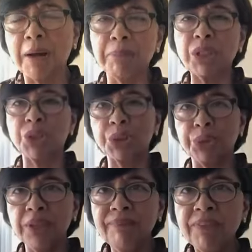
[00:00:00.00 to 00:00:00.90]
happen
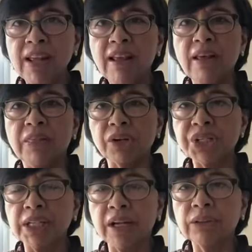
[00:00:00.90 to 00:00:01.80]
soon. Mm.
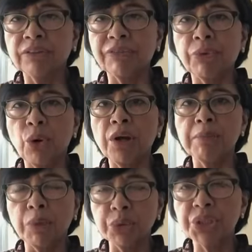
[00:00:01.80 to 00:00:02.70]
There's a lot of raw
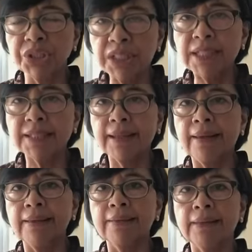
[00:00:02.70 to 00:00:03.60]
emotions,
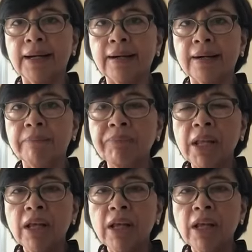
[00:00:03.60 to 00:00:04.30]
and um,